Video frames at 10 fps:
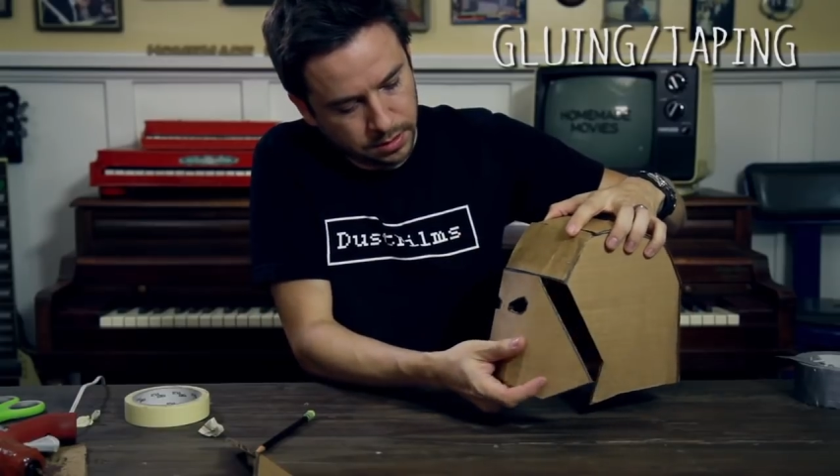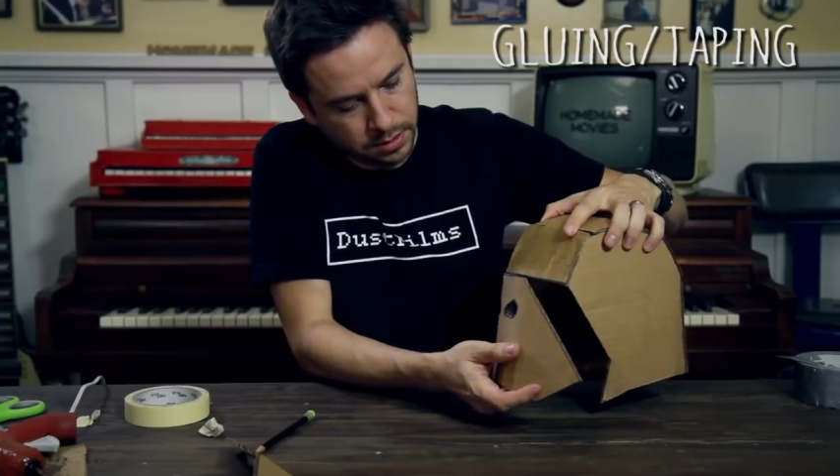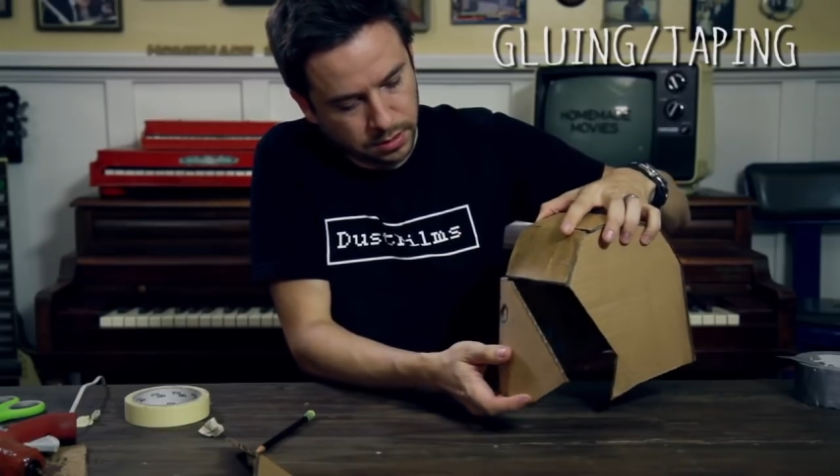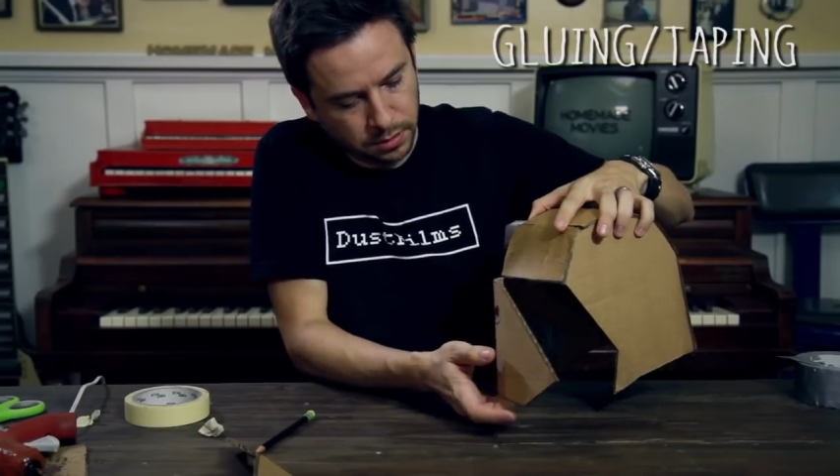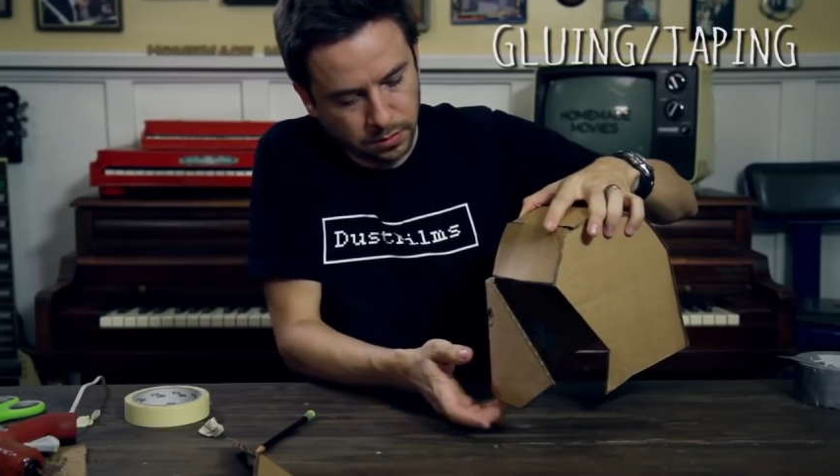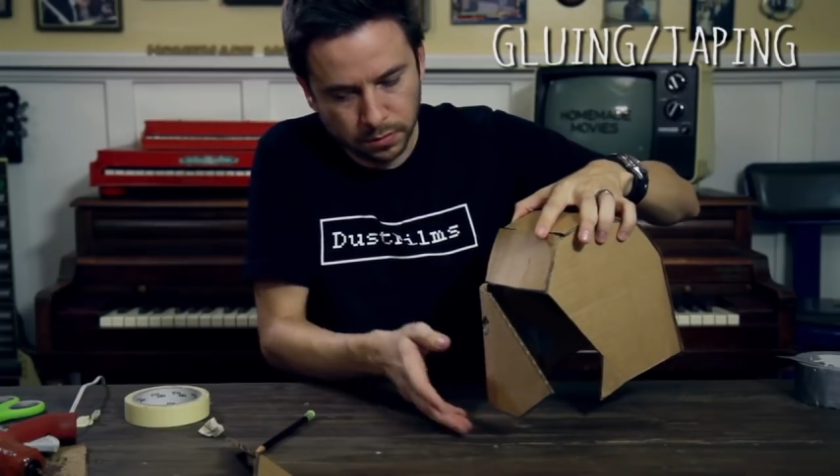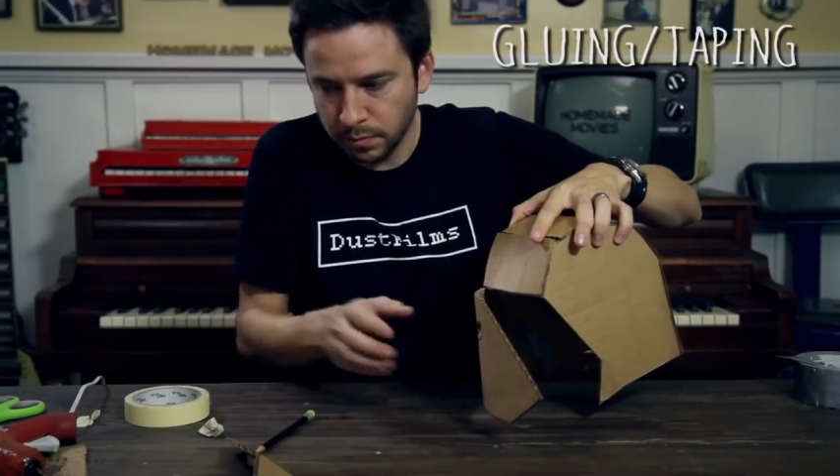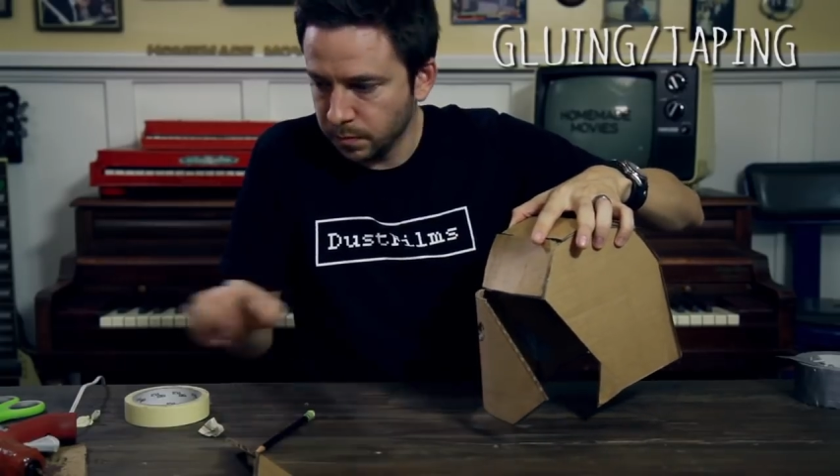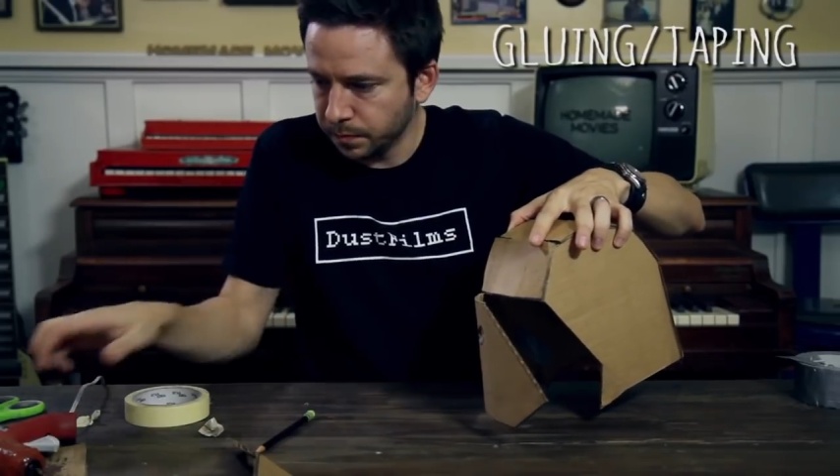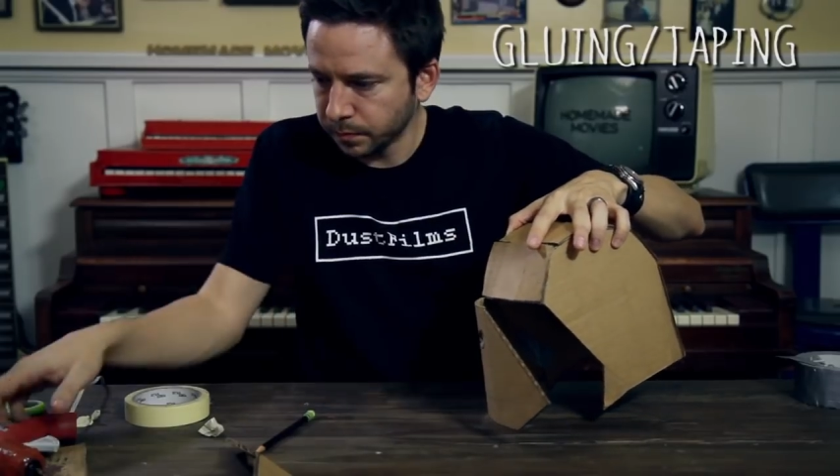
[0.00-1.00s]
So
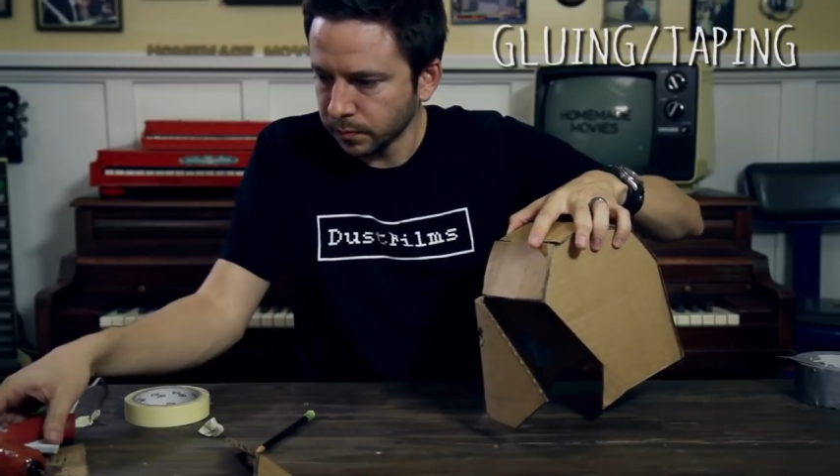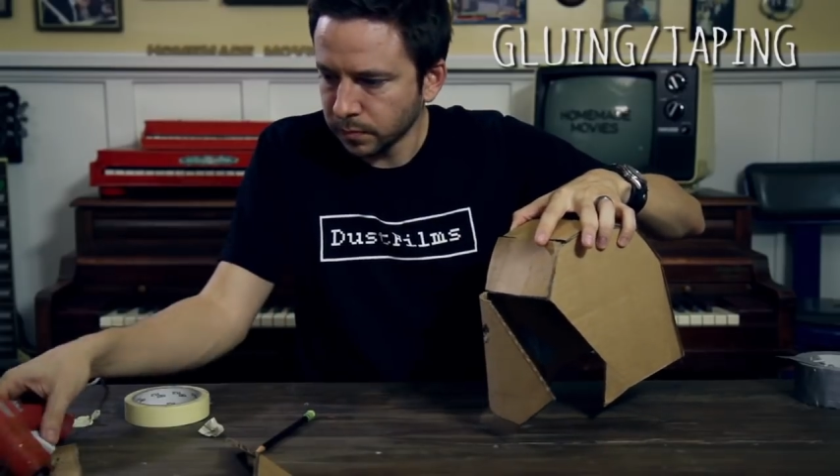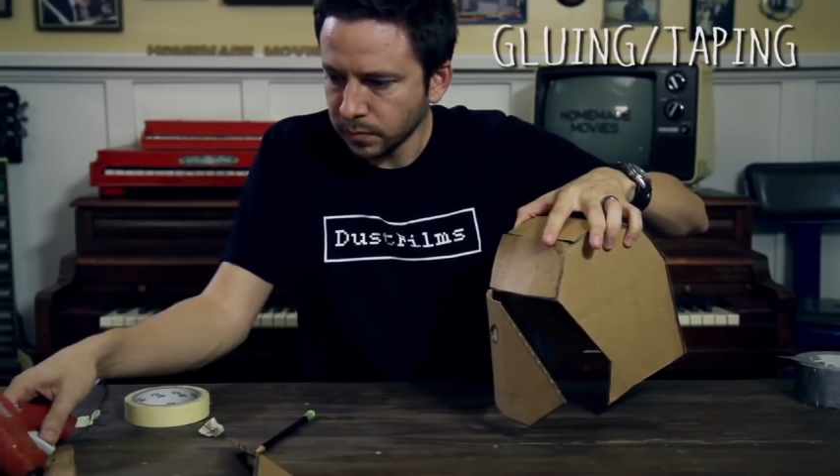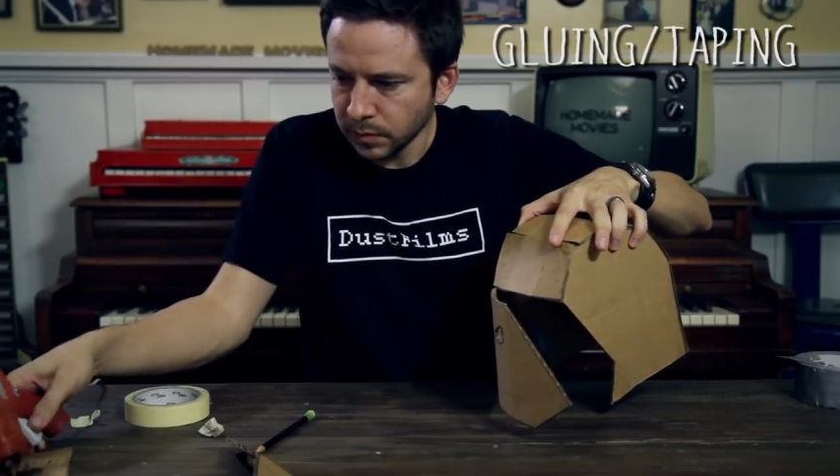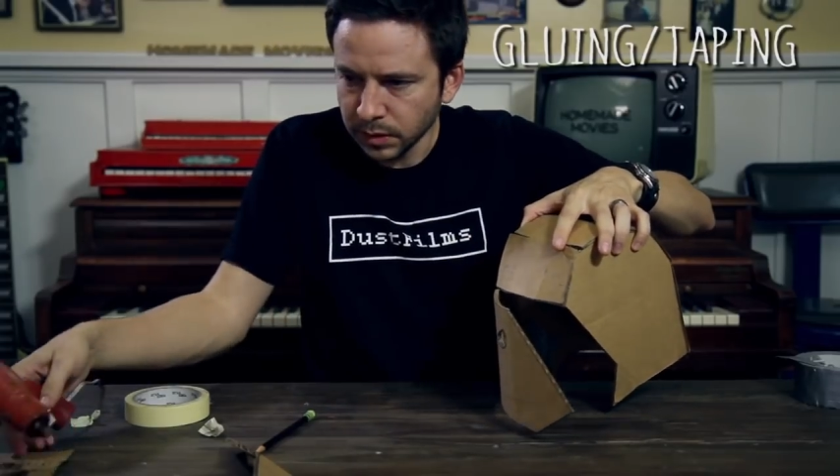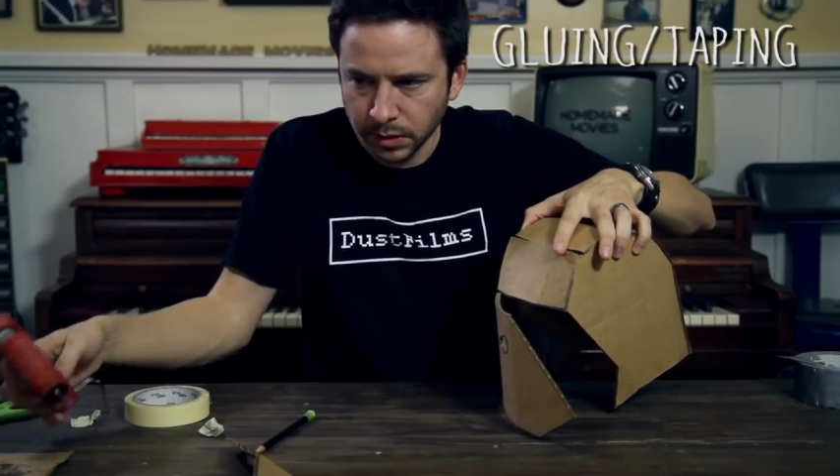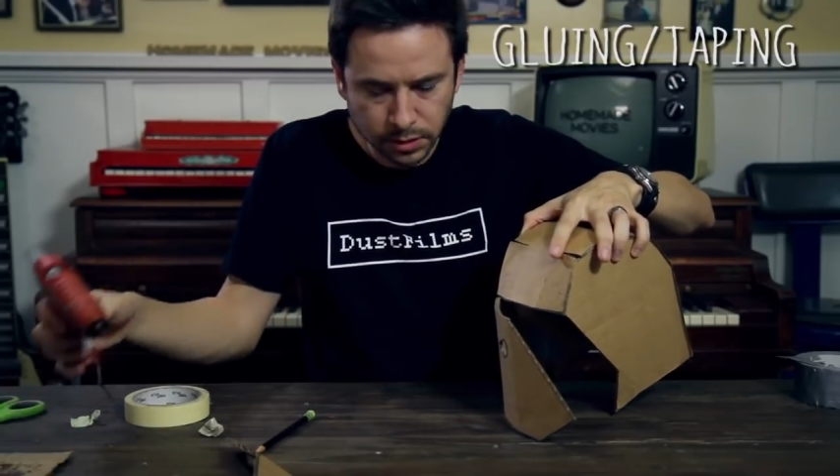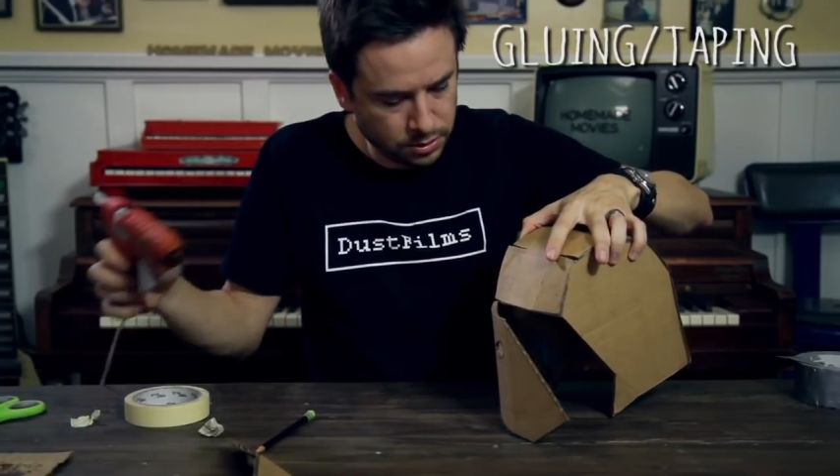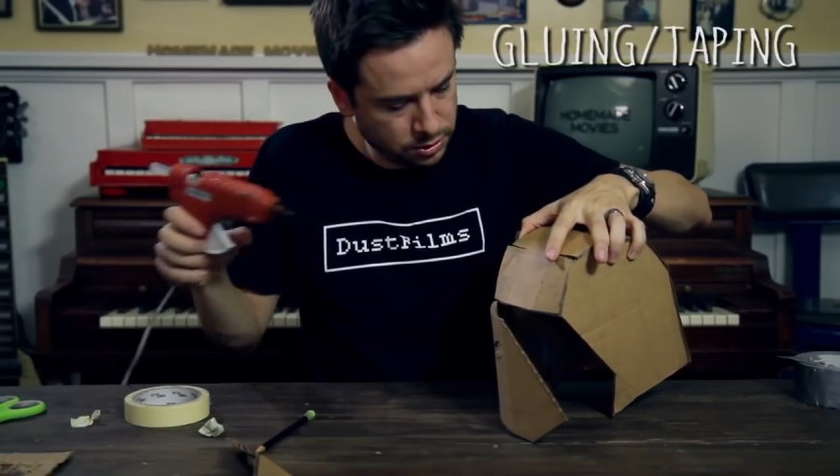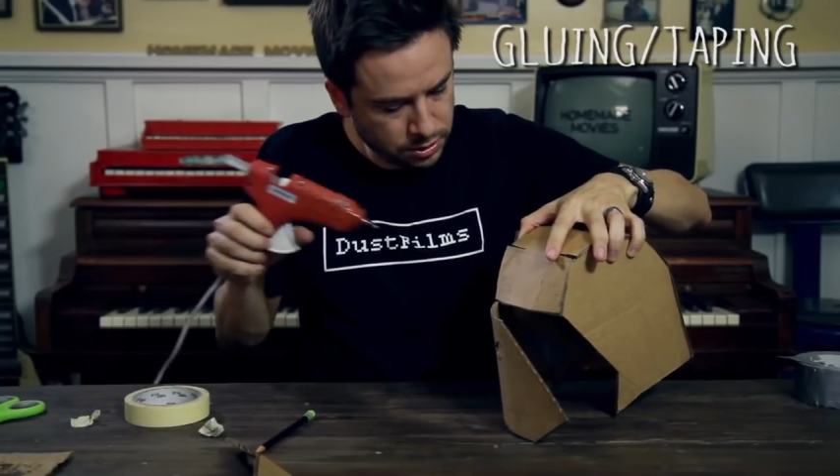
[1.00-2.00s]
let's
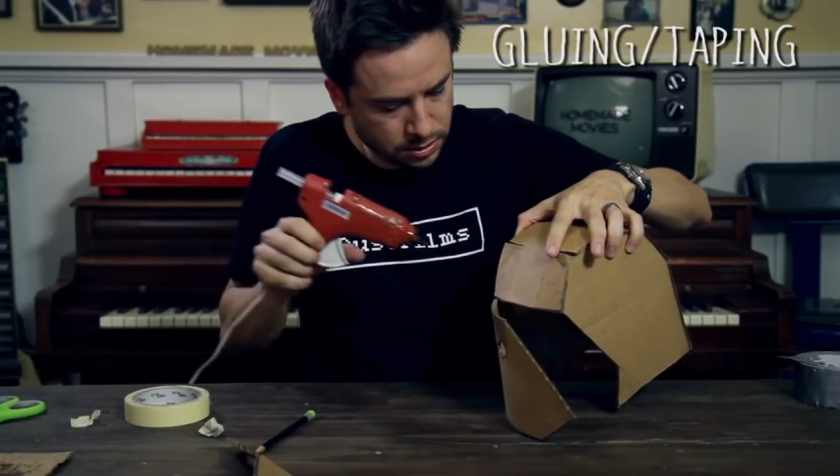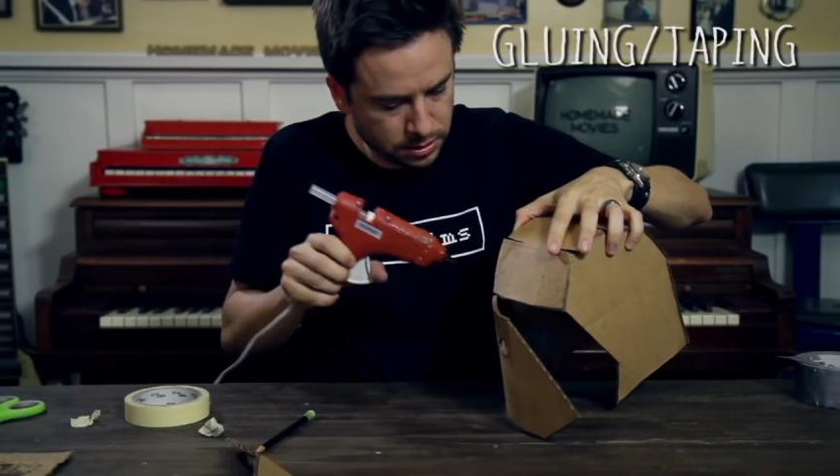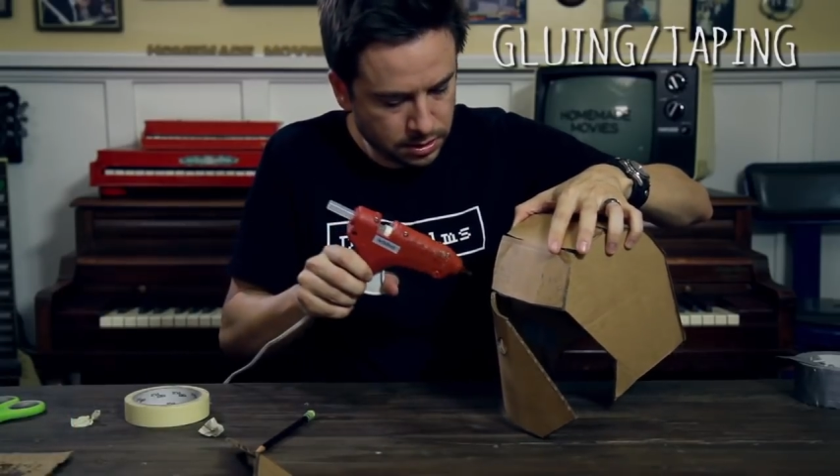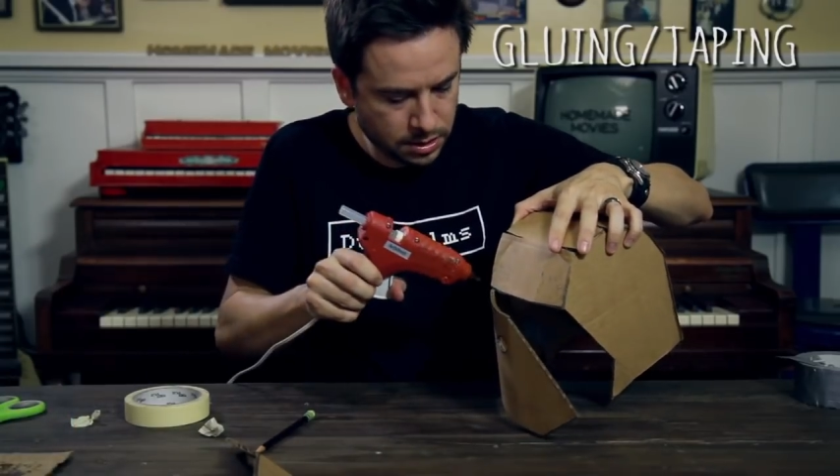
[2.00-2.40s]
just